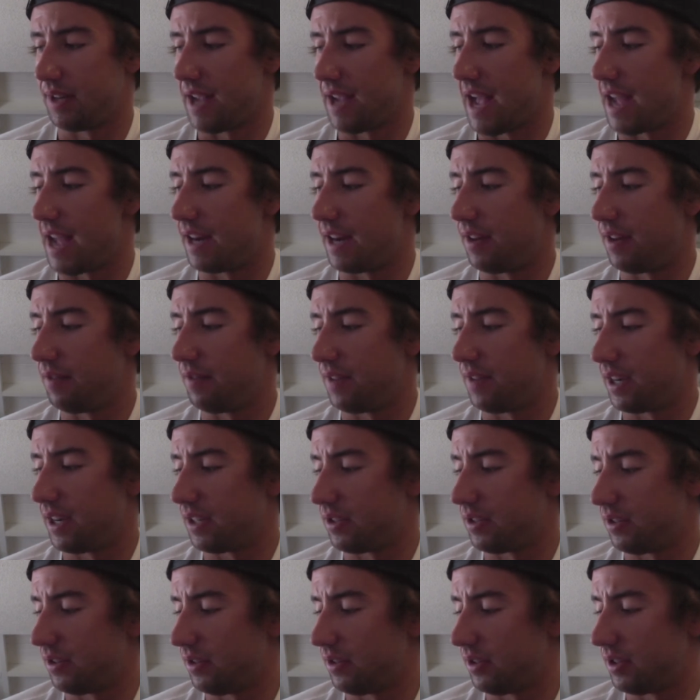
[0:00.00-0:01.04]
additive
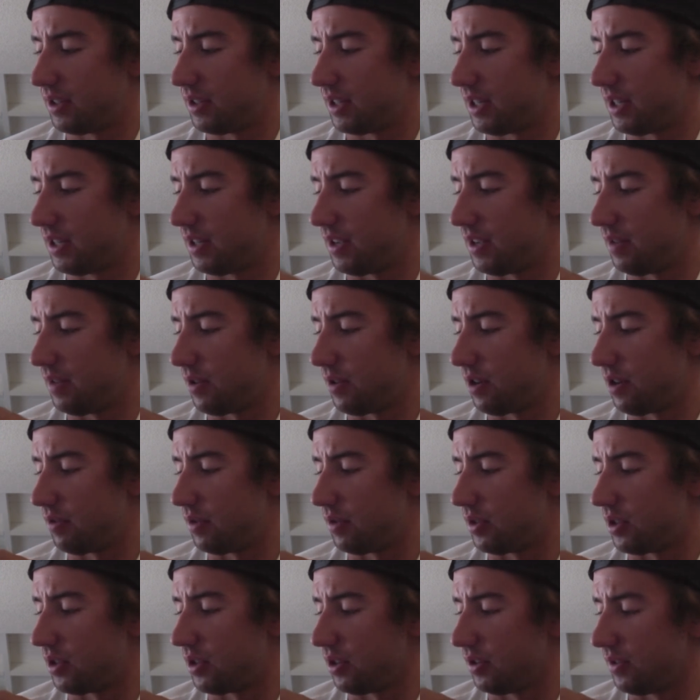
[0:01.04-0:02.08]
vectors, and then our
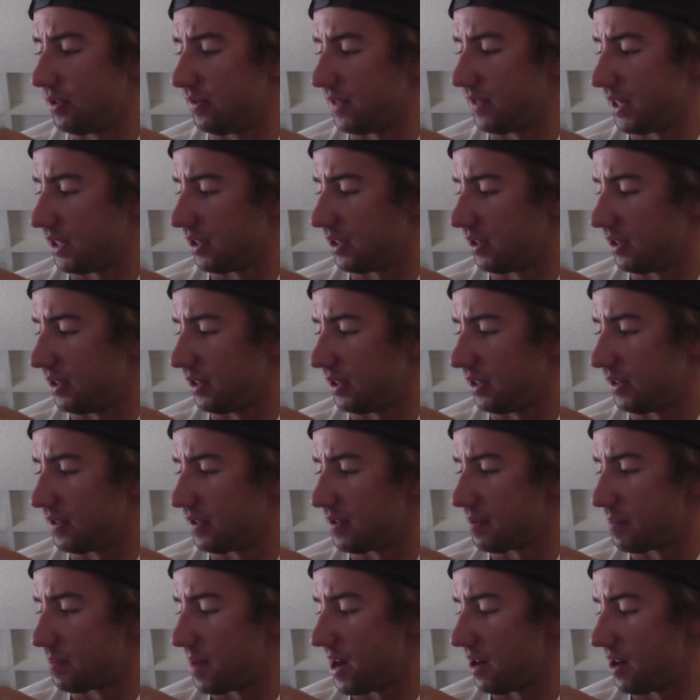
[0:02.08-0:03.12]
resultant vector is
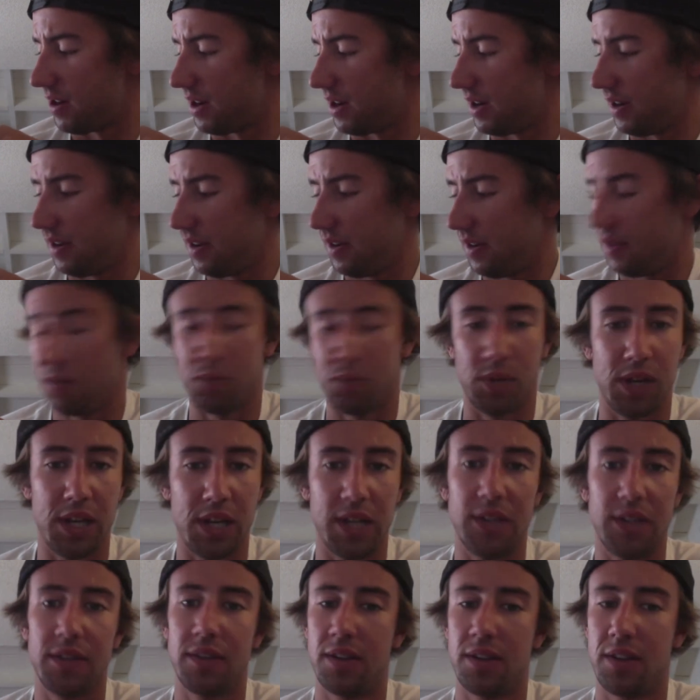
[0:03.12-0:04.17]
the apparent wind.